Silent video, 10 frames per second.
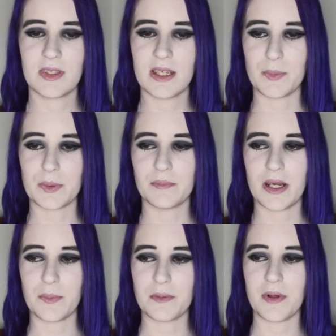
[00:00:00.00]
I
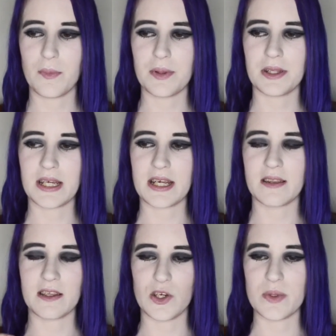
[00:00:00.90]
will link
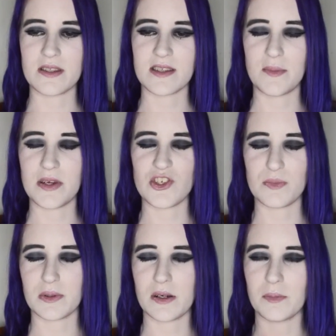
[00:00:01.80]
the humans that I mentioned
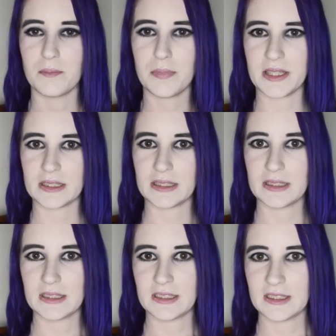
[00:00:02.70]
below. But
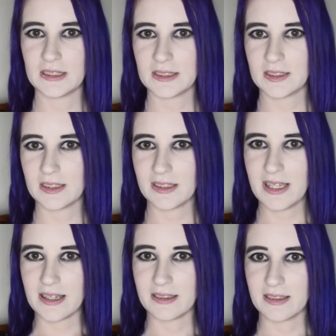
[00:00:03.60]

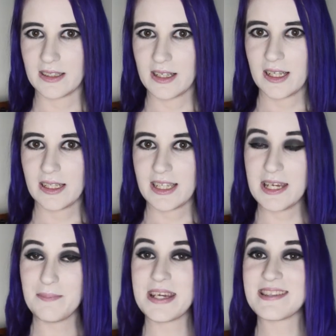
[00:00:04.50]
yeah,
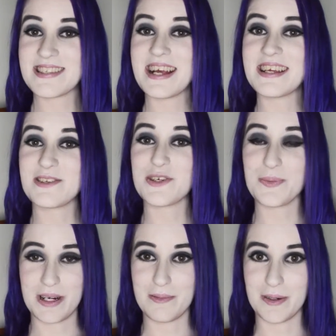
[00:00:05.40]
keep heat styling to a
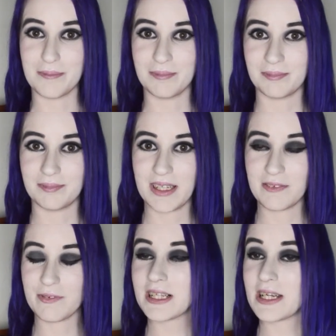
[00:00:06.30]
minimum. It
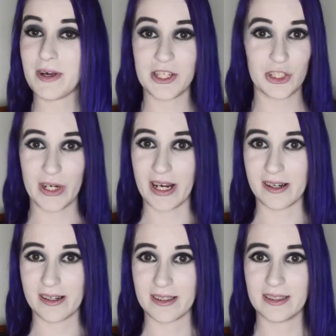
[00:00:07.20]
really wrecks your
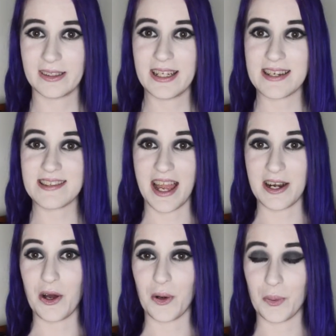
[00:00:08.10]
hair. Yes, I
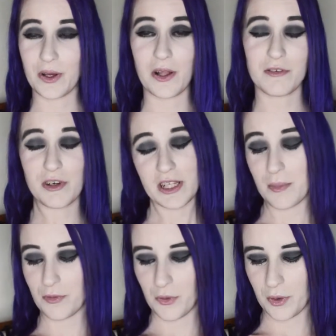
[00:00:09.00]
know y'all have heard that
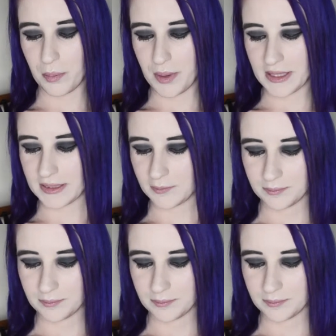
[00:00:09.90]
before, but